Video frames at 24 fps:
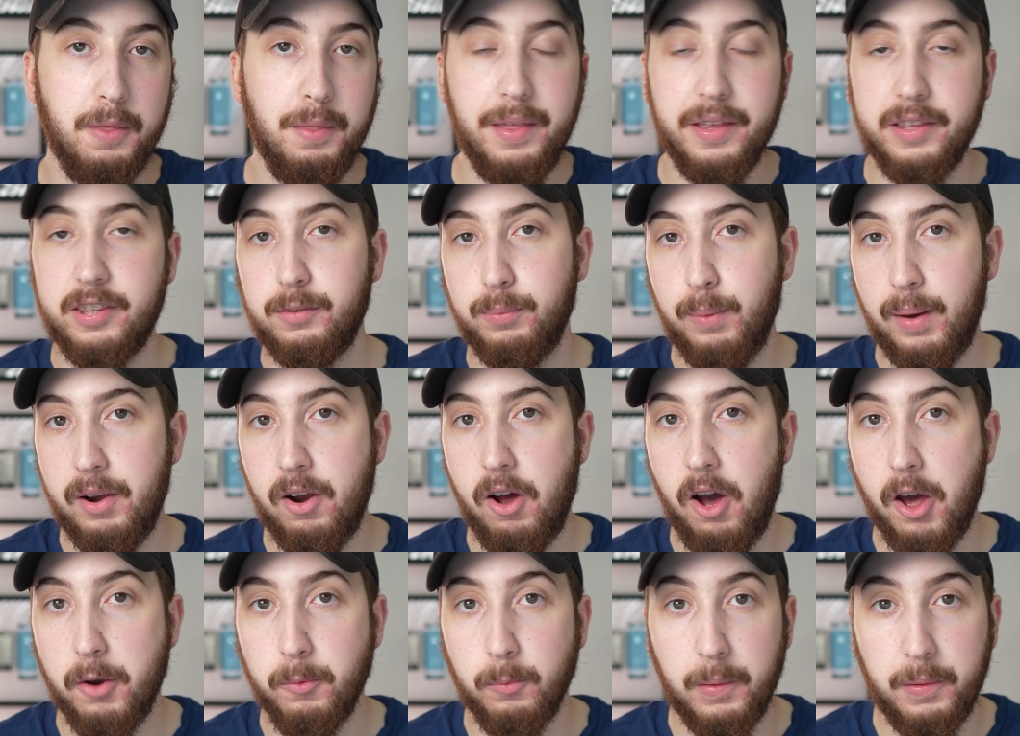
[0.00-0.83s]
This went
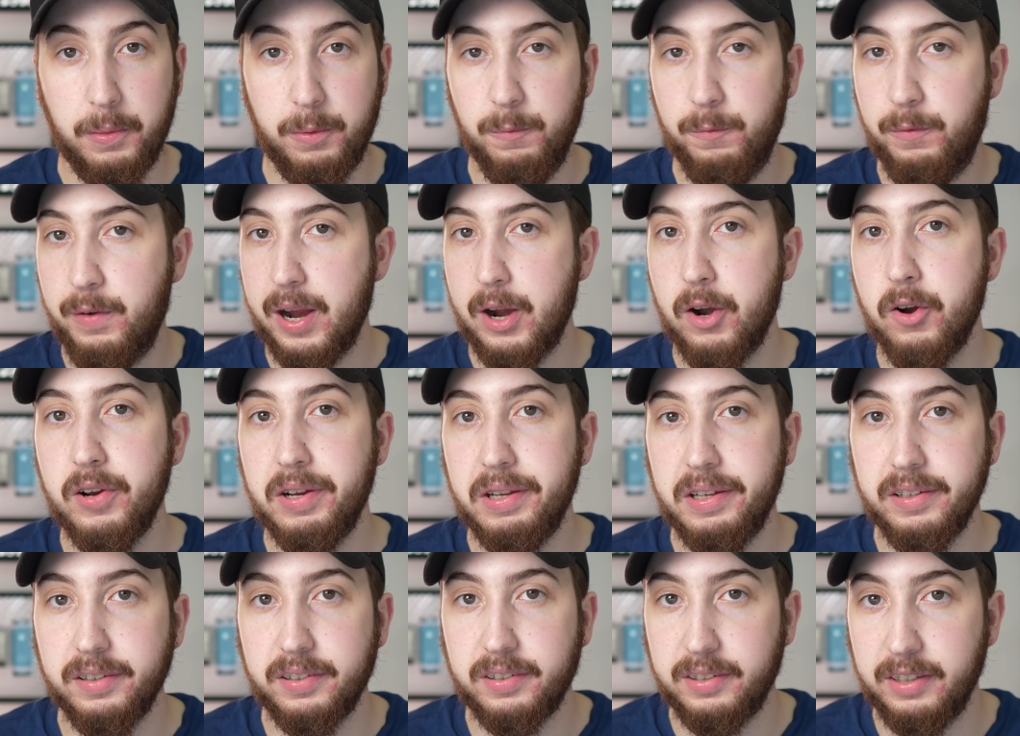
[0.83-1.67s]
on with
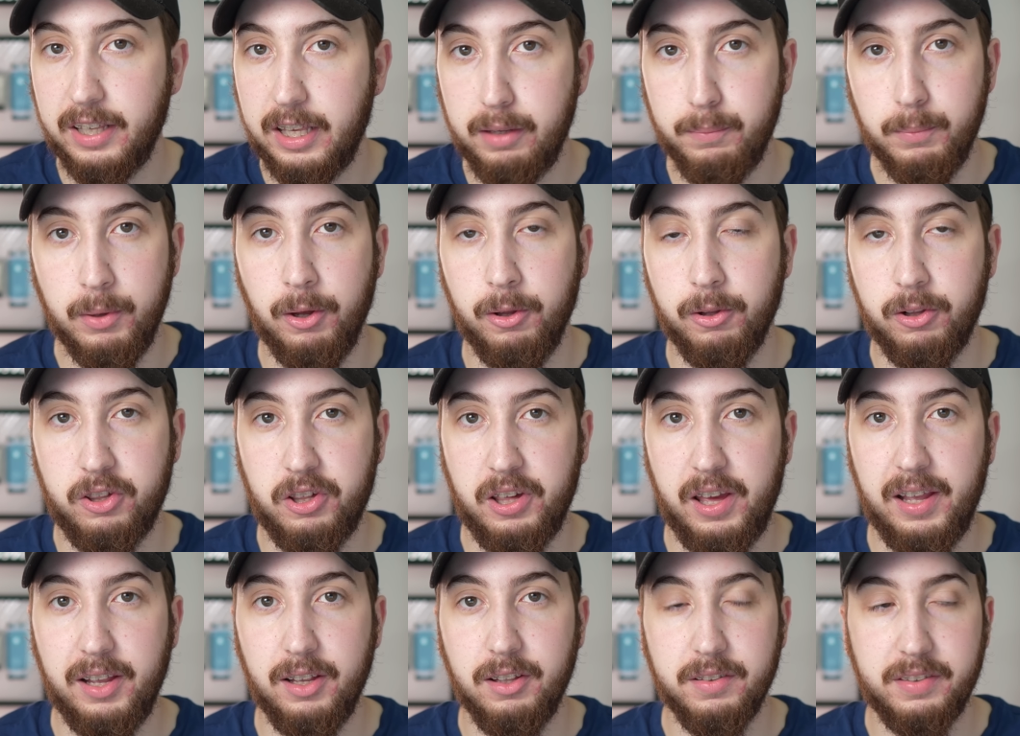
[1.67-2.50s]
various email
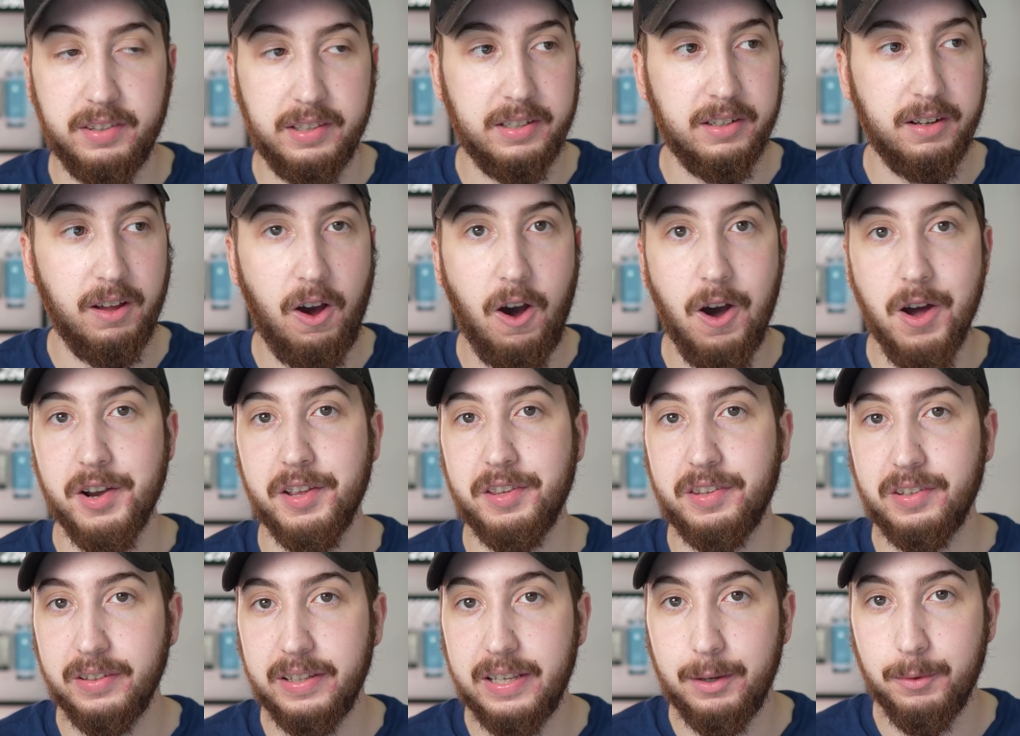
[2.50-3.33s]
chains, and
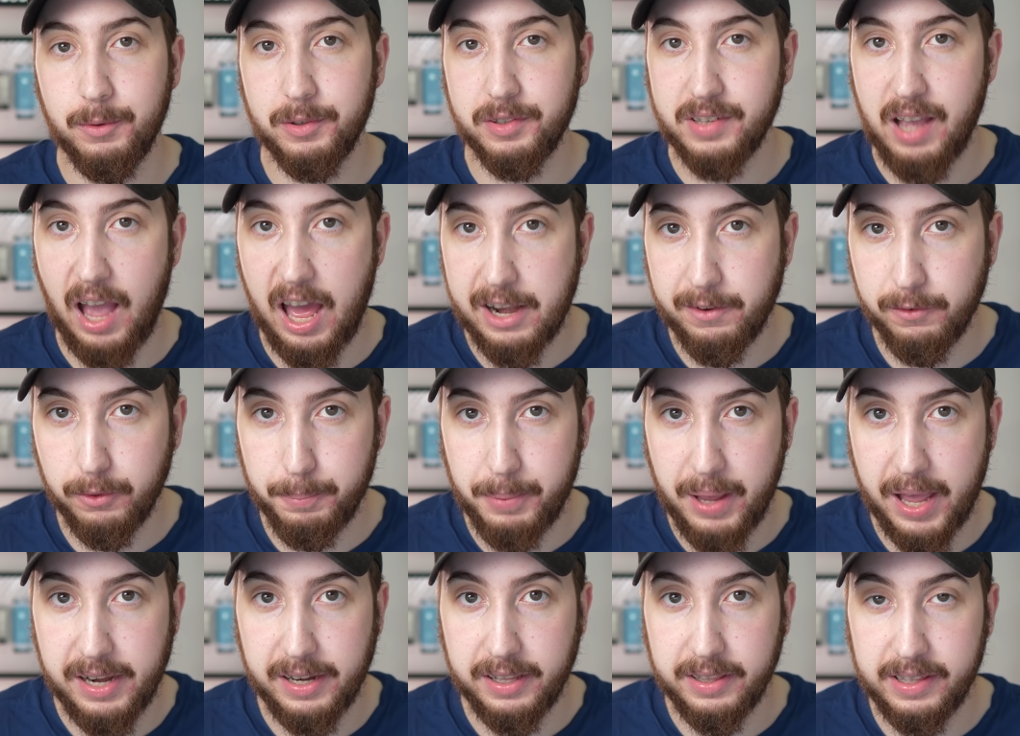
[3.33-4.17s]
honestly, it was kind of a
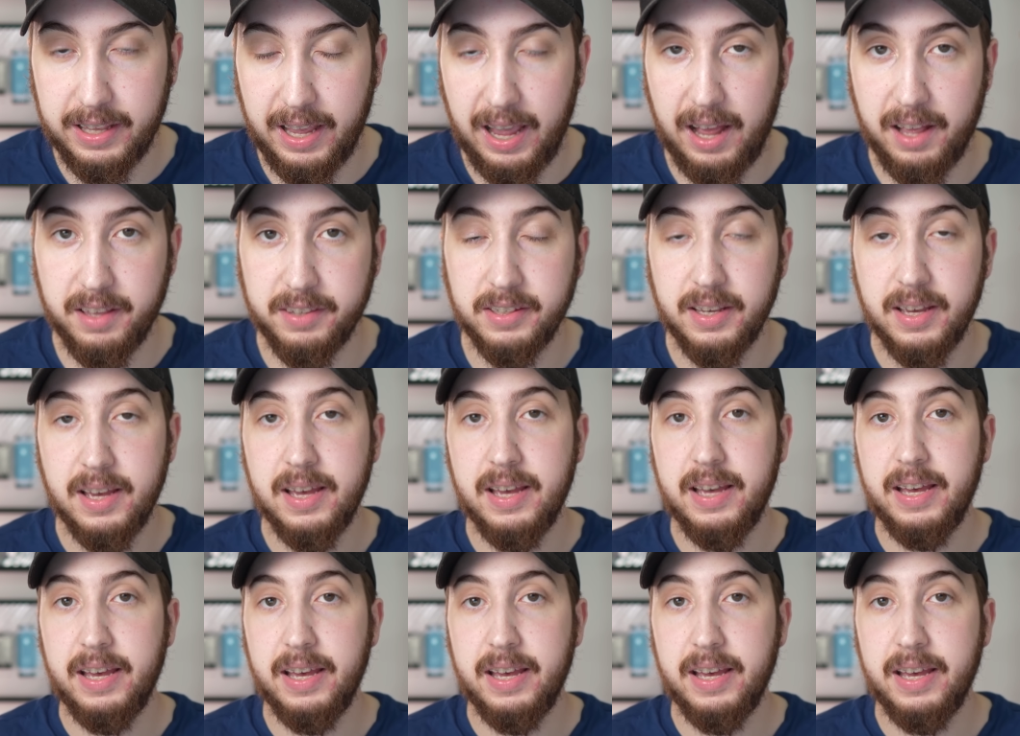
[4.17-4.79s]
pain in the ass.